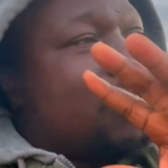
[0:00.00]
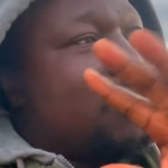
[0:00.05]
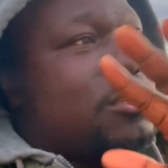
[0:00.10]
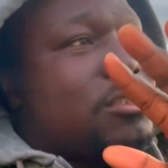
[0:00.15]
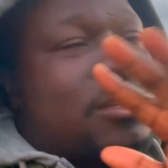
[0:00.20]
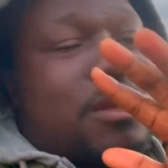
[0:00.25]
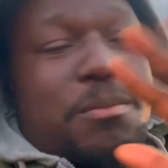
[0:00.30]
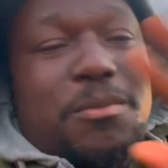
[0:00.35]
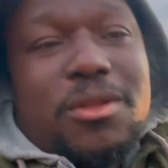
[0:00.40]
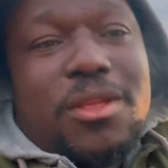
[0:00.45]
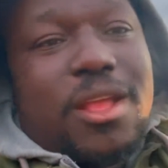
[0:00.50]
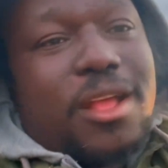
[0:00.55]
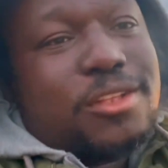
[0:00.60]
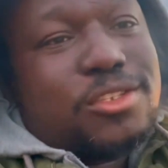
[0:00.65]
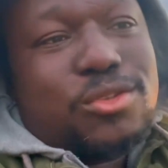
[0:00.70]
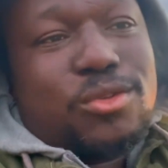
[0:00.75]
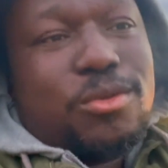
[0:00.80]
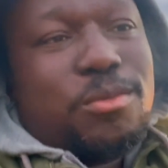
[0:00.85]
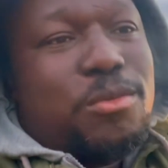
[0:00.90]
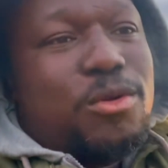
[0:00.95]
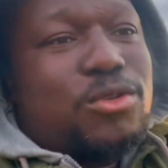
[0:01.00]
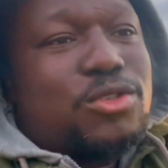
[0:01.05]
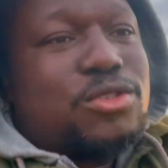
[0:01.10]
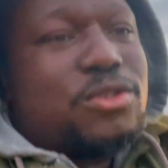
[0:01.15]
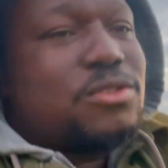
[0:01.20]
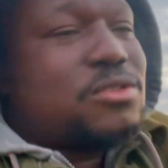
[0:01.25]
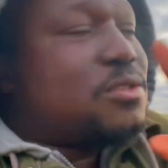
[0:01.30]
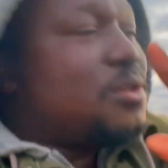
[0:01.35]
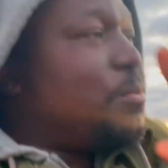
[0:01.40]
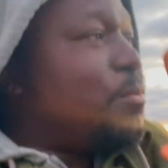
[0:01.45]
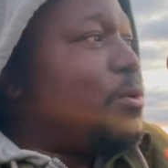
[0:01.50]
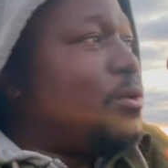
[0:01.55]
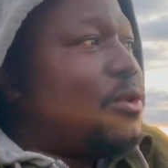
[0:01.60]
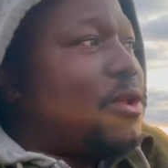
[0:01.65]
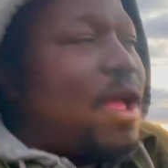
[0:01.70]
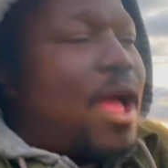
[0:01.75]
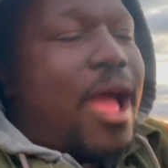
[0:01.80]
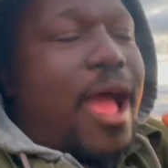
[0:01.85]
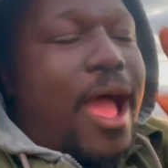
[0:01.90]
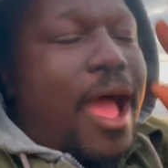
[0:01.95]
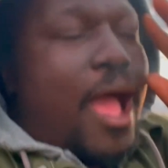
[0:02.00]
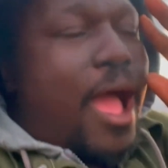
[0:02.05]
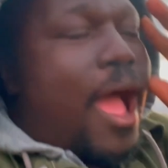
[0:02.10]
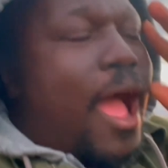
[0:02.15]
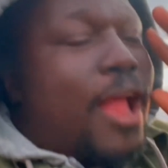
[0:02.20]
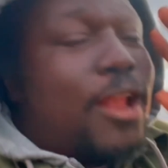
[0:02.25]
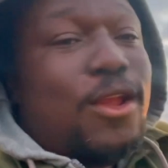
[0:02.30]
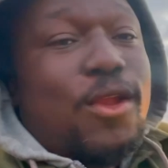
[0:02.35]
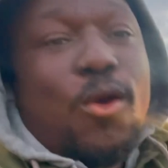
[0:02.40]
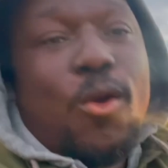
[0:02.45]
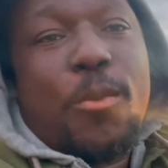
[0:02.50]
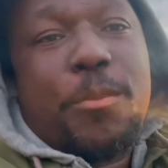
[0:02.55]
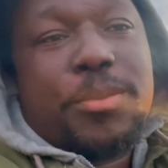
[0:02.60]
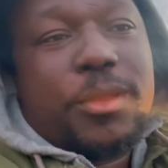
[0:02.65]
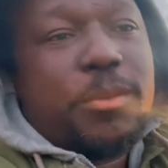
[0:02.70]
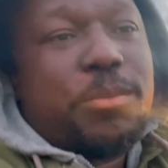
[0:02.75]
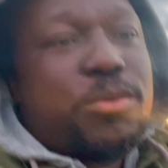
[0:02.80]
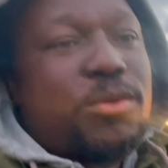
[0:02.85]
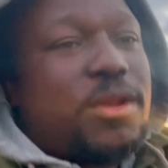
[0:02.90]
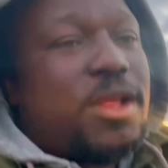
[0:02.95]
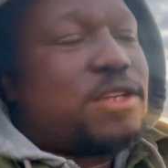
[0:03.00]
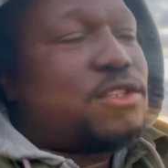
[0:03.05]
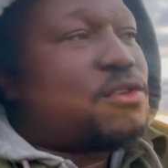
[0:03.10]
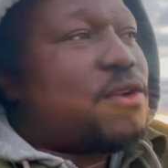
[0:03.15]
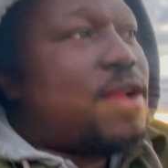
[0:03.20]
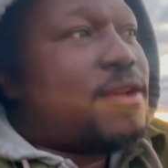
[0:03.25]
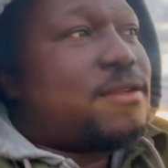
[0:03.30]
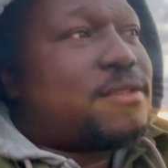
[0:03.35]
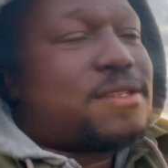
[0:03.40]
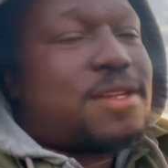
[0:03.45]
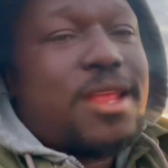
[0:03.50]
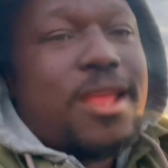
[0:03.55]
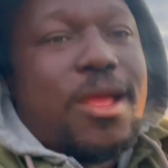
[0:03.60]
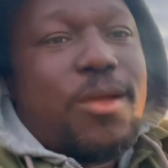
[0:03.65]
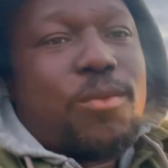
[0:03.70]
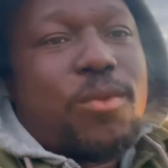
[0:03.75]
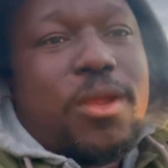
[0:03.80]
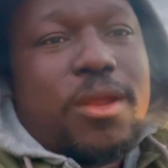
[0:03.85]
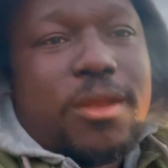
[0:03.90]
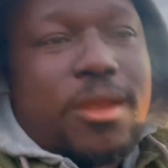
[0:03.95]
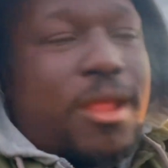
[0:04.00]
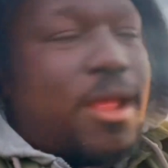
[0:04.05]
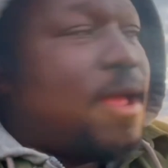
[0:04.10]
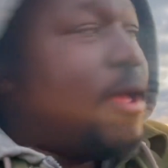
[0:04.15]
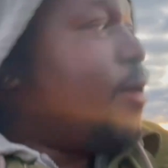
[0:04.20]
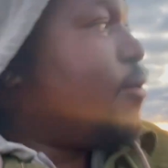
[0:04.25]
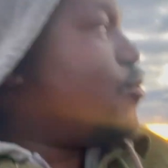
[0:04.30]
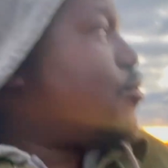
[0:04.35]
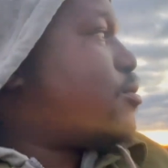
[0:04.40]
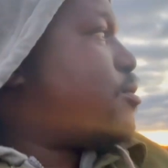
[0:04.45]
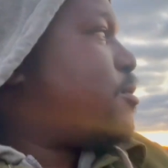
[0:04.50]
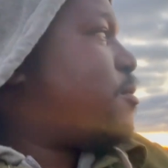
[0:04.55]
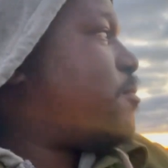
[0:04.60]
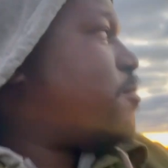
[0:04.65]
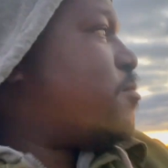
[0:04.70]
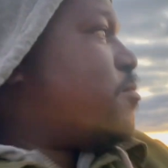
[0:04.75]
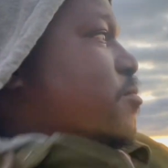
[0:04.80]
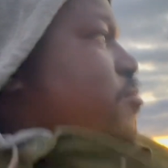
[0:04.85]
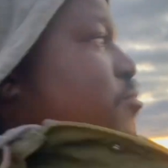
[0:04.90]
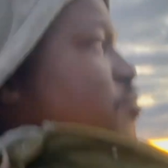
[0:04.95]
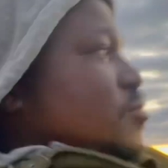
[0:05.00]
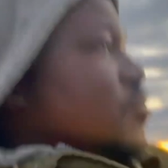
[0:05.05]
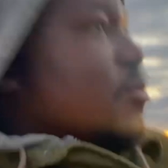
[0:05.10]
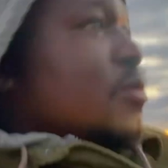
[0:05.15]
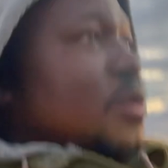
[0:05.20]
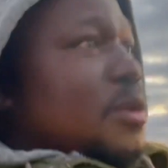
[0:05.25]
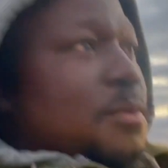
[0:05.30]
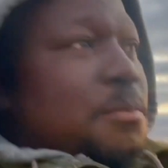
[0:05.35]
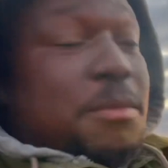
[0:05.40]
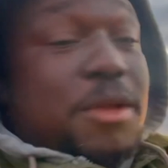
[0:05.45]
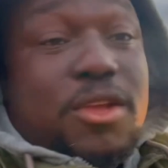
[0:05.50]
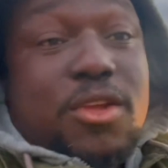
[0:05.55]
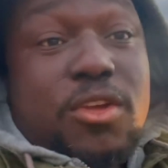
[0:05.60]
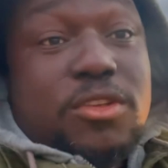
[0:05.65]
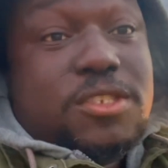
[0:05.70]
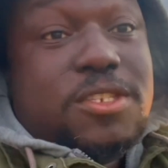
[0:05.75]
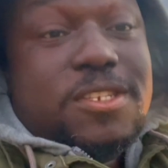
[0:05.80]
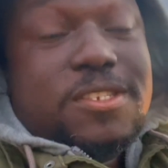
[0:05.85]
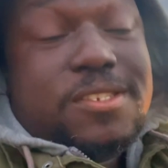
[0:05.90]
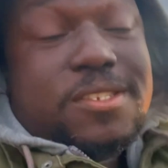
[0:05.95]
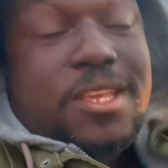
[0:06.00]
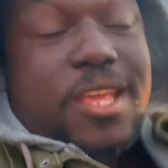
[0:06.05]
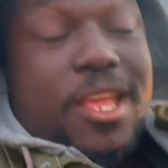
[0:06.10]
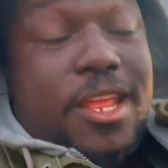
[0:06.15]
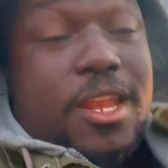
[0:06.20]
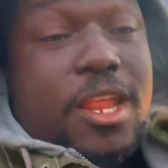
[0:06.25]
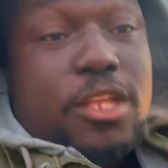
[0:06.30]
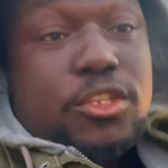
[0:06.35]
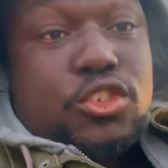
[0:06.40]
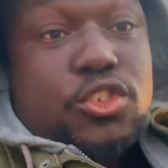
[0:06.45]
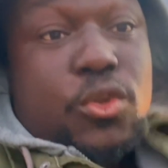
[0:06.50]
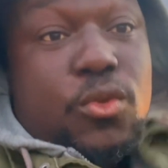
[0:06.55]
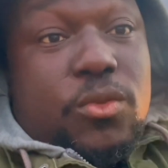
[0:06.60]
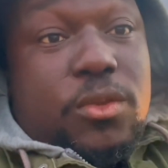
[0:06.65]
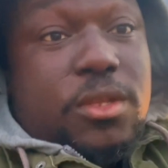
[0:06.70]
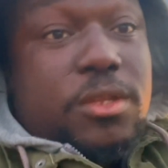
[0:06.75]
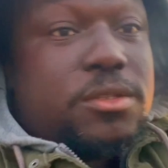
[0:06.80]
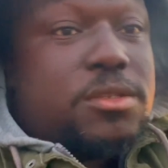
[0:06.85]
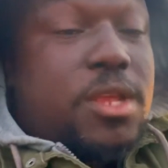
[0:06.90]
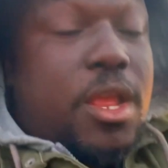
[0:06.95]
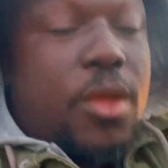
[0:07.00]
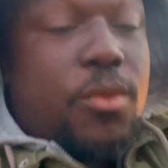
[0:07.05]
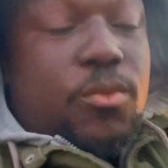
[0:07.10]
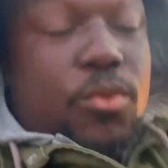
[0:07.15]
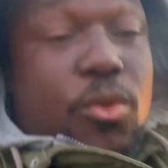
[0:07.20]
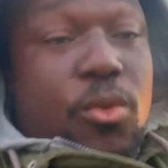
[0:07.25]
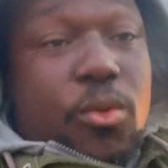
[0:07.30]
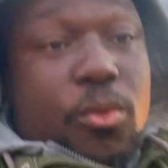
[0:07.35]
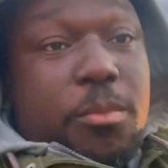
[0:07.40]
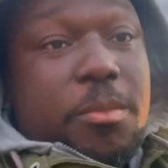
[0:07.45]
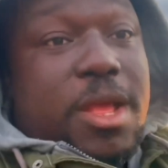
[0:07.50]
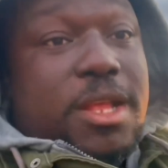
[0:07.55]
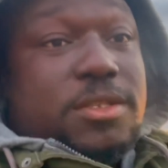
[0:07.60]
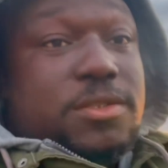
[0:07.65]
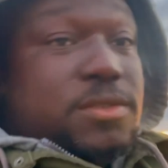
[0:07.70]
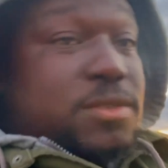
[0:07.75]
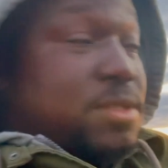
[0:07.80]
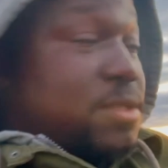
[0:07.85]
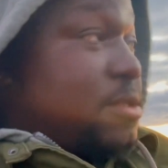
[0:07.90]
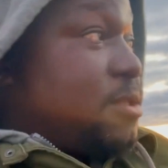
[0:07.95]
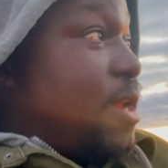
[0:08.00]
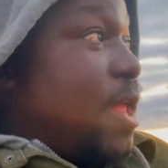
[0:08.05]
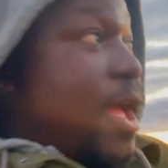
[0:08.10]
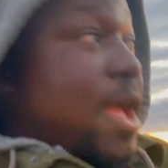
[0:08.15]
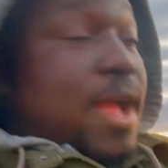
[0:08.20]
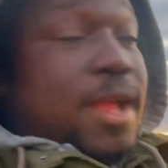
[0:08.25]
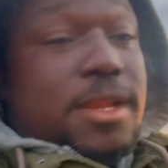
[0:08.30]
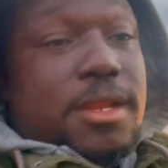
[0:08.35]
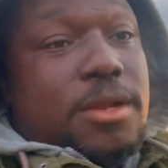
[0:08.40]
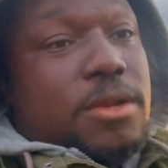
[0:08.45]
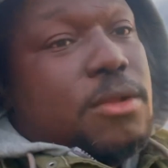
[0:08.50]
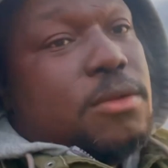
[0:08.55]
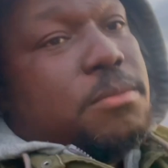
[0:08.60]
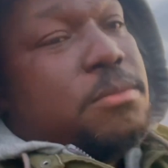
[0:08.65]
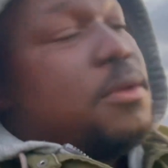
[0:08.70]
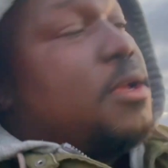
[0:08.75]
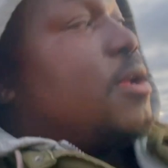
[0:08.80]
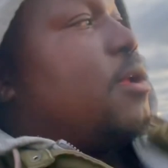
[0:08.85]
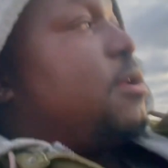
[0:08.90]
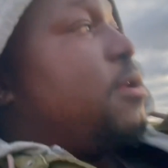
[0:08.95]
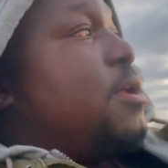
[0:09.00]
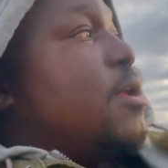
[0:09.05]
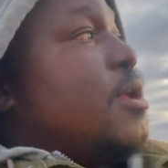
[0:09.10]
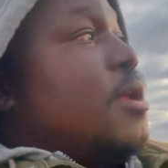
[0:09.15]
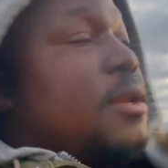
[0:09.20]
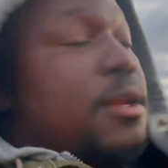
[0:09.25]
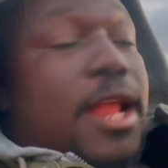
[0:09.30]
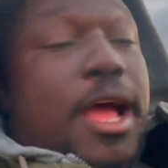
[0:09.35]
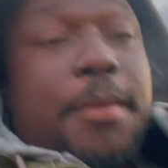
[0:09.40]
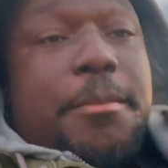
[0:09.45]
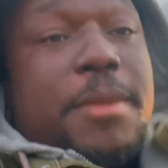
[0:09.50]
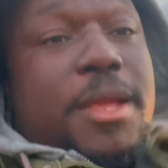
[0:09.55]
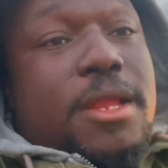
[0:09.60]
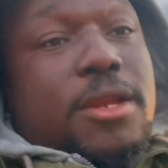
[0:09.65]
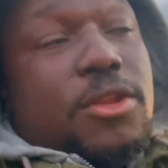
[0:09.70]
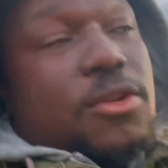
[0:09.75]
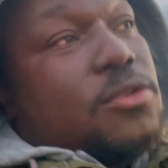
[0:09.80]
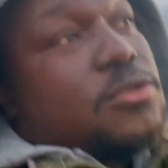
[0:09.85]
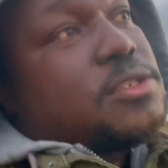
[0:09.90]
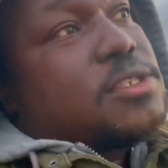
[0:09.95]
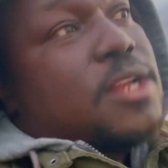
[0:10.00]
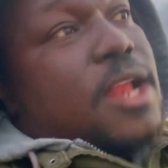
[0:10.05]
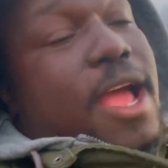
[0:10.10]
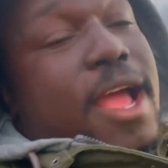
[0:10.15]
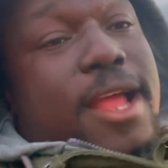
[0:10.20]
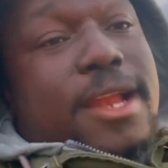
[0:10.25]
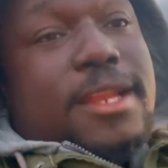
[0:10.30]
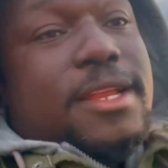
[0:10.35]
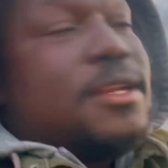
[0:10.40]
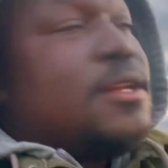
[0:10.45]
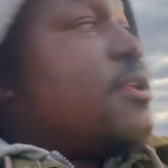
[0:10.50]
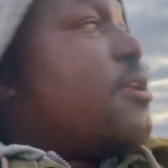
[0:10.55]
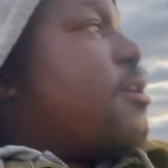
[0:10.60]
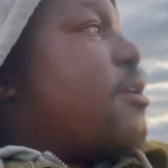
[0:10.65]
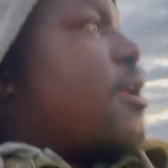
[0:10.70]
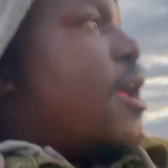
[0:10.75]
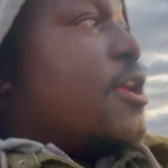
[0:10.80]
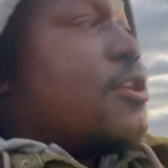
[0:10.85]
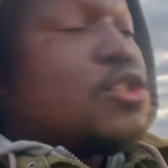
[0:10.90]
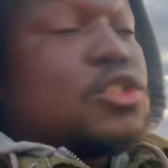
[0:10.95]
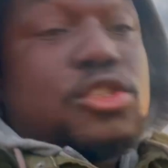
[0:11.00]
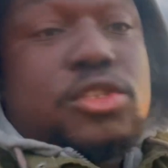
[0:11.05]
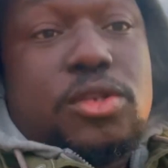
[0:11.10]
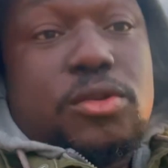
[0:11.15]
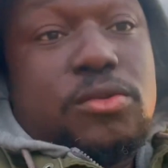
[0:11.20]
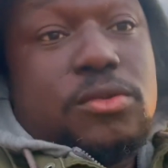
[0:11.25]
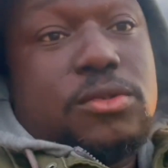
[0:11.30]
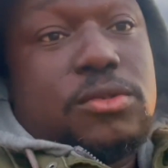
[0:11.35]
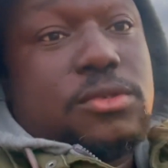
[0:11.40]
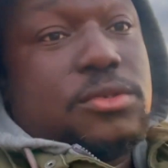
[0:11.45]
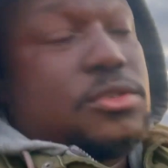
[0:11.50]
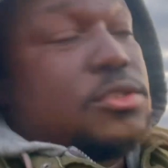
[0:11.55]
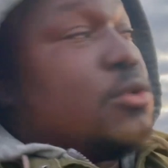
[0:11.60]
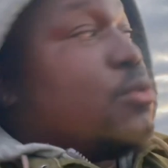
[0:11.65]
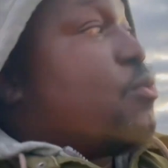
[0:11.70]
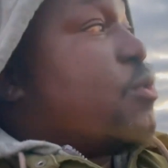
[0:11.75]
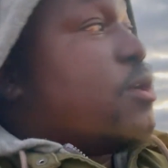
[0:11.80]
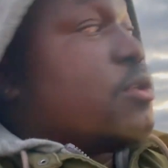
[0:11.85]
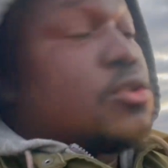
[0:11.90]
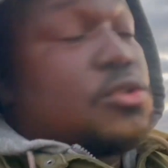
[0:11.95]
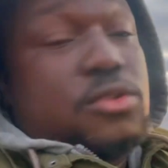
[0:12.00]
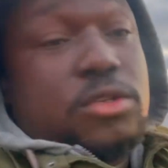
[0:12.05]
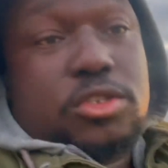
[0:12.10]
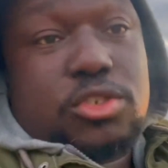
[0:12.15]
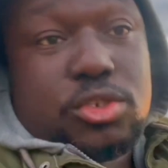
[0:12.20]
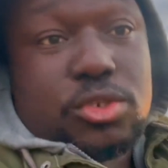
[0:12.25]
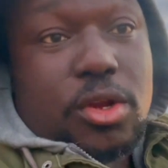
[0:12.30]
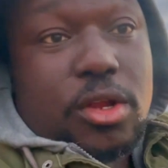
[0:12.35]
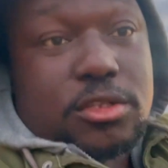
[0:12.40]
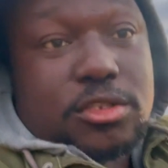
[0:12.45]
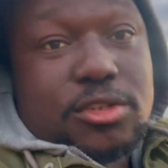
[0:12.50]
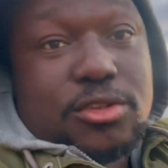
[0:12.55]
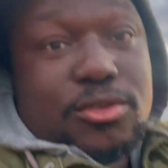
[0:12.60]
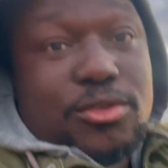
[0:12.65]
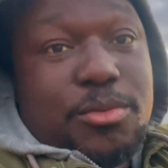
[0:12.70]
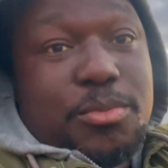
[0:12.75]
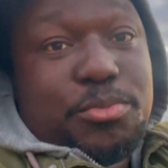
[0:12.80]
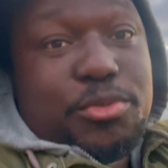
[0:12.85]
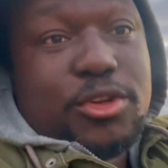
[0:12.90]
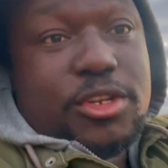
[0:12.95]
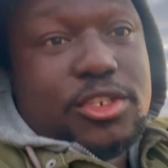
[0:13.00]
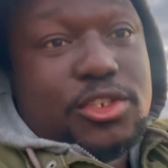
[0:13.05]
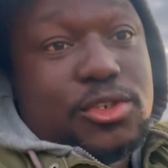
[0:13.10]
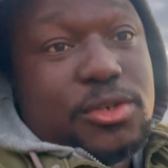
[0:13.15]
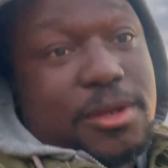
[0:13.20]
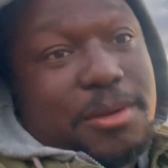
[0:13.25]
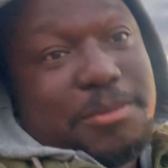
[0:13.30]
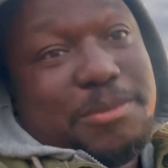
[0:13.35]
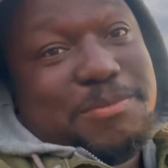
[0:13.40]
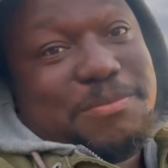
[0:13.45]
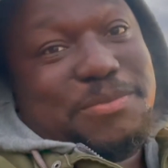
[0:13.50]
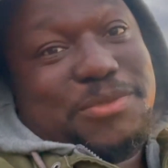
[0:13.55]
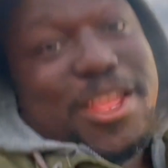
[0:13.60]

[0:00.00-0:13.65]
Some of y'all are too emotional. Some of y'all, I know people that try to stay around the house because they're scared that Jody and Tyrone about to slide. Look, man, that man don't slide in there as soon as you went to the truck to do pre-trip.